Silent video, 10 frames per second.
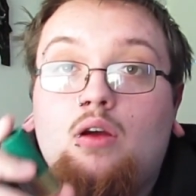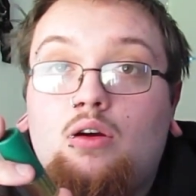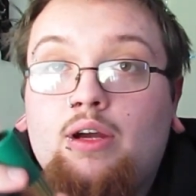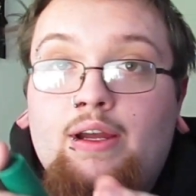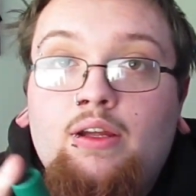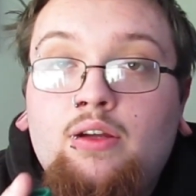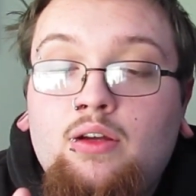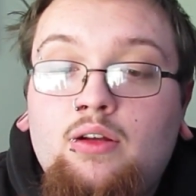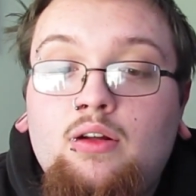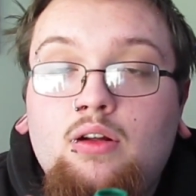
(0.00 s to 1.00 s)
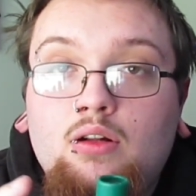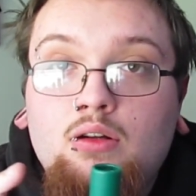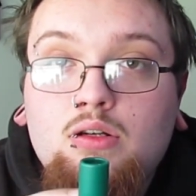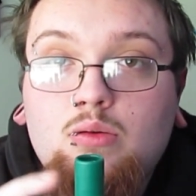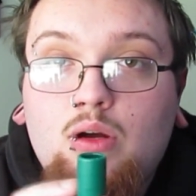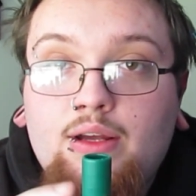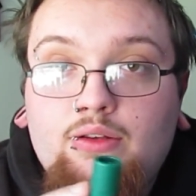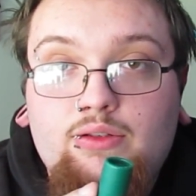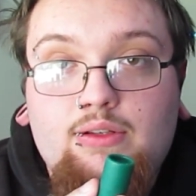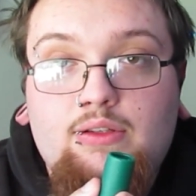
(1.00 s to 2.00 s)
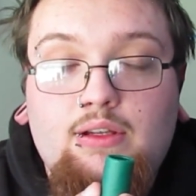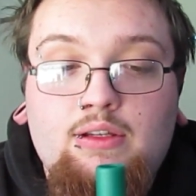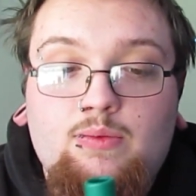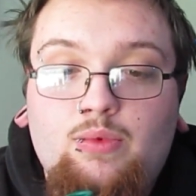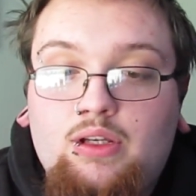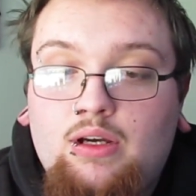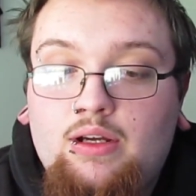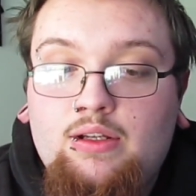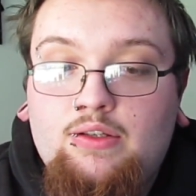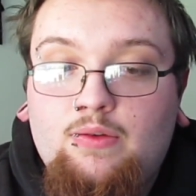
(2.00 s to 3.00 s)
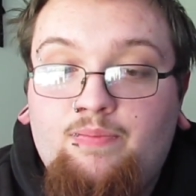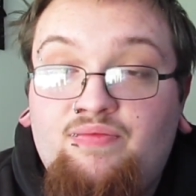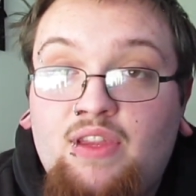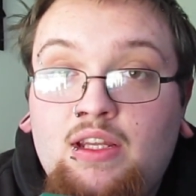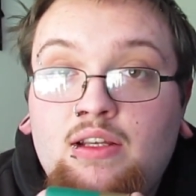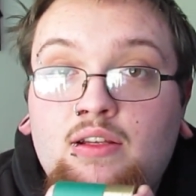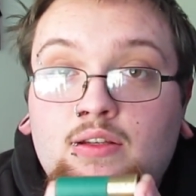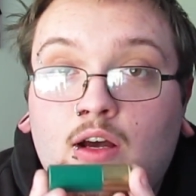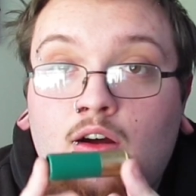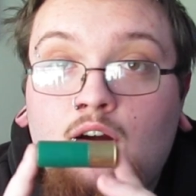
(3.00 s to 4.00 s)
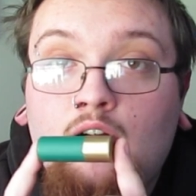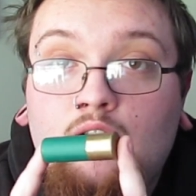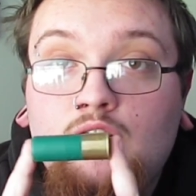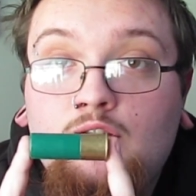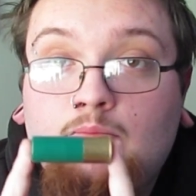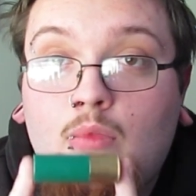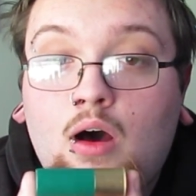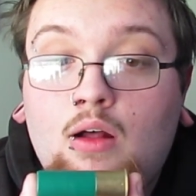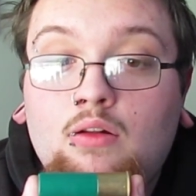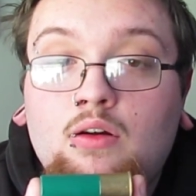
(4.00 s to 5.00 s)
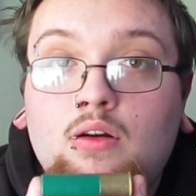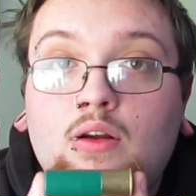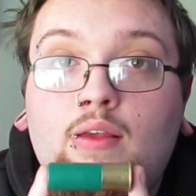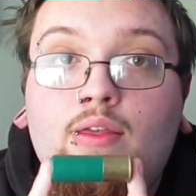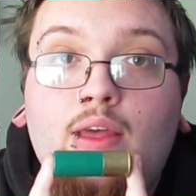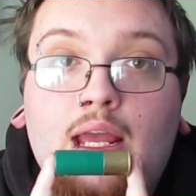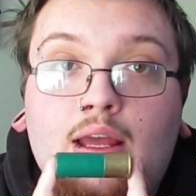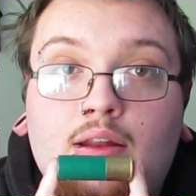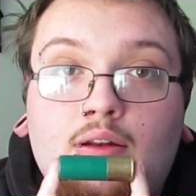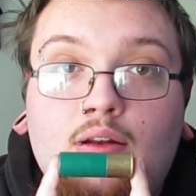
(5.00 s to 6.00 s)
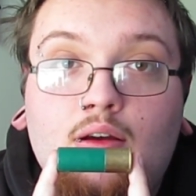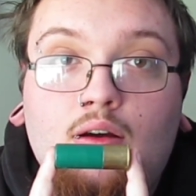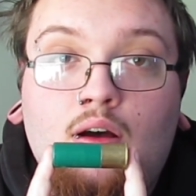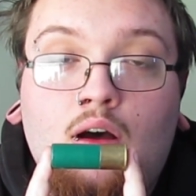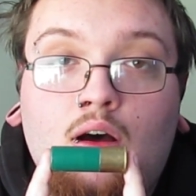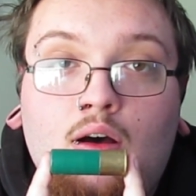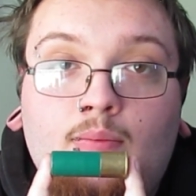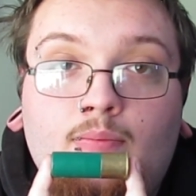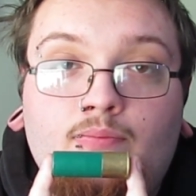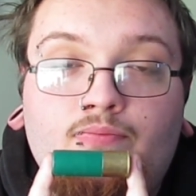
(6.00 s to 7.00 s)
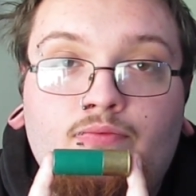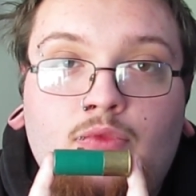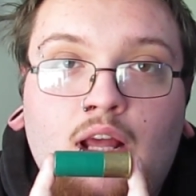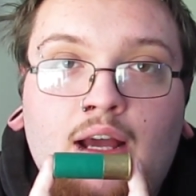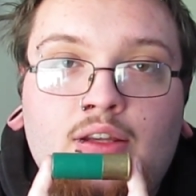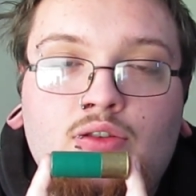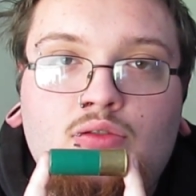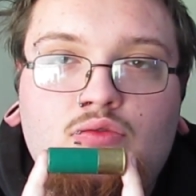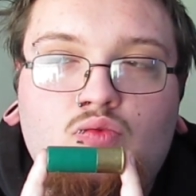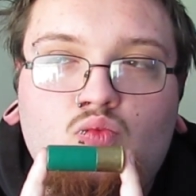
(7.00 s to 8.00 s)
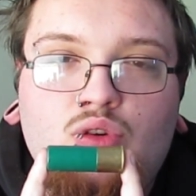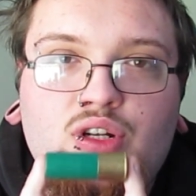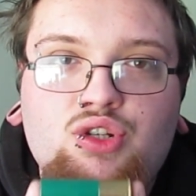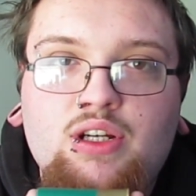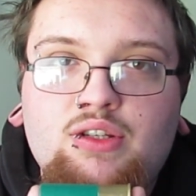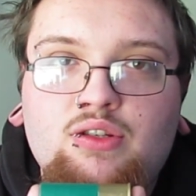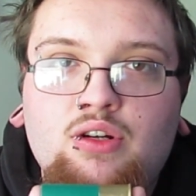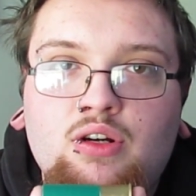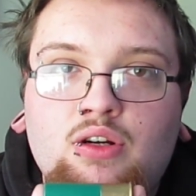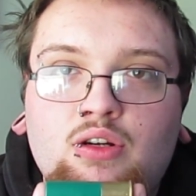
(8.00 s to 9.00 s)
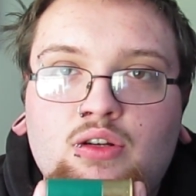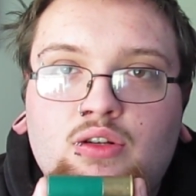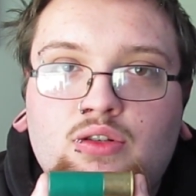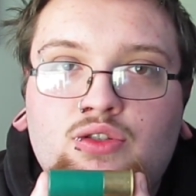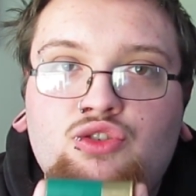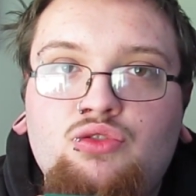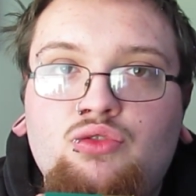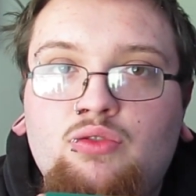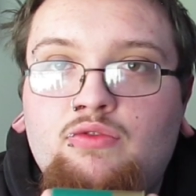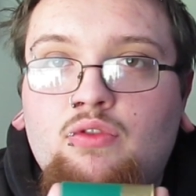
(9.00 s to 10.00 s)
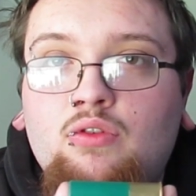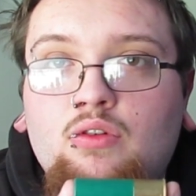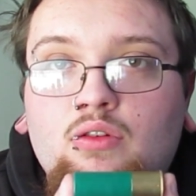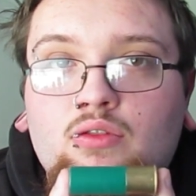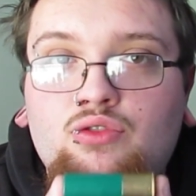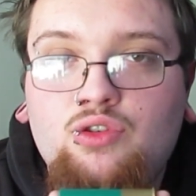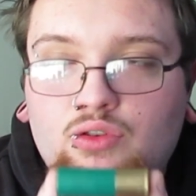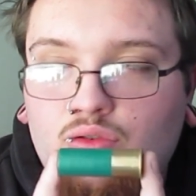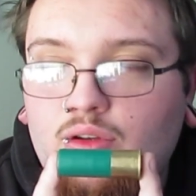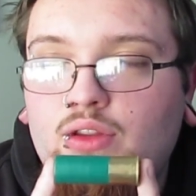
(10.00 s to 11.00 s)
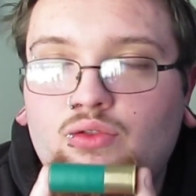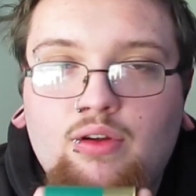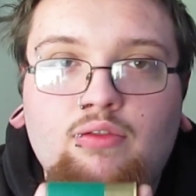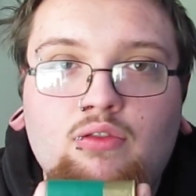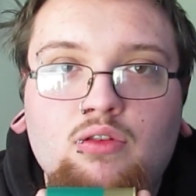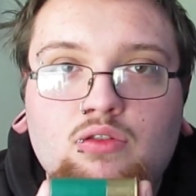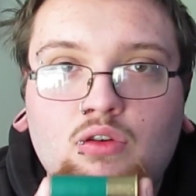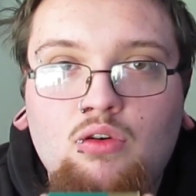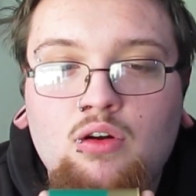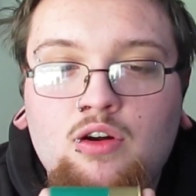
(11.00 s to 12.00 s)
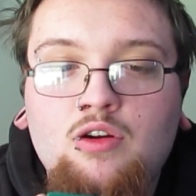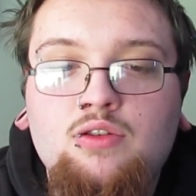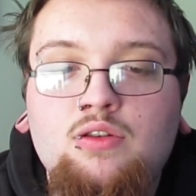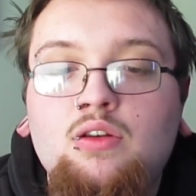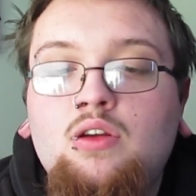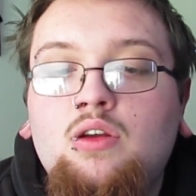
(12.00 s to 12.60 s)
Okay, the reason why I use these is because these are smaller than I use Winchester 2 3/4 quarters